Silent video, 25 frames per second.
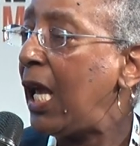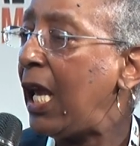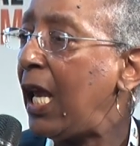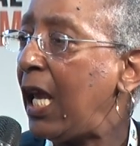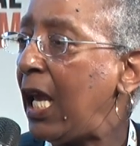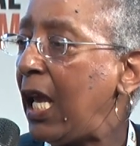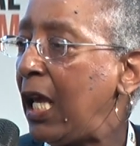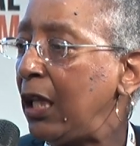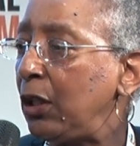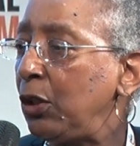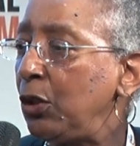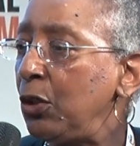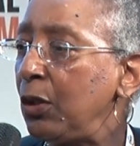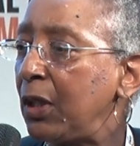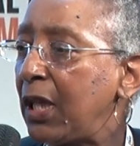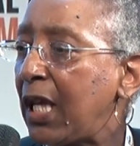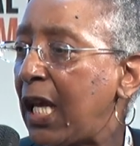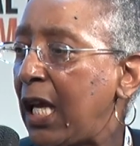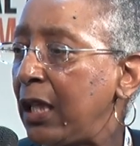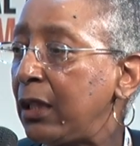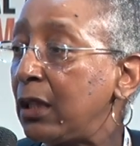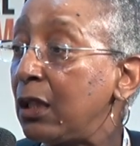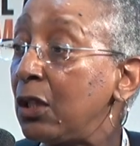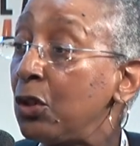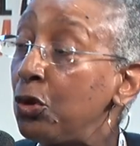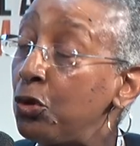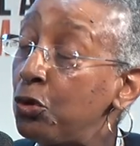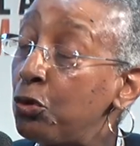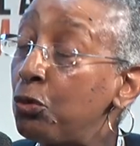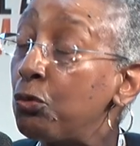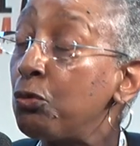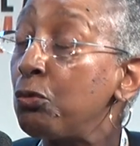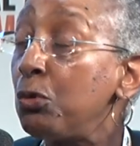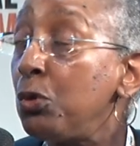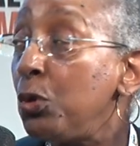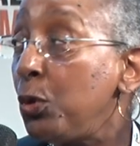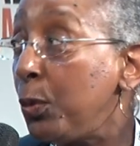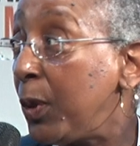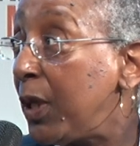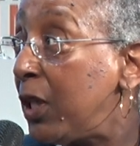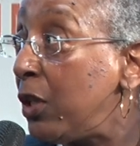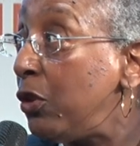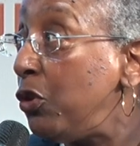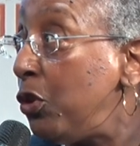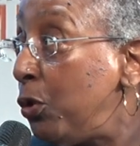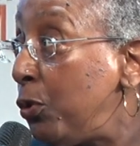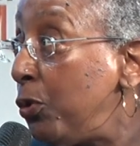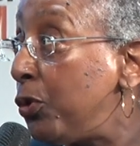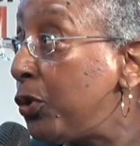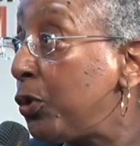and look at the true end
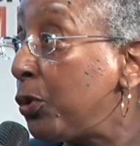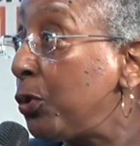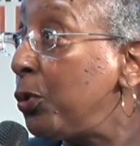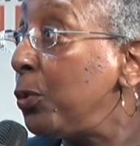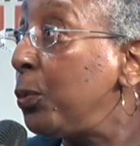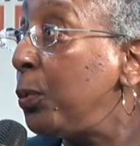user,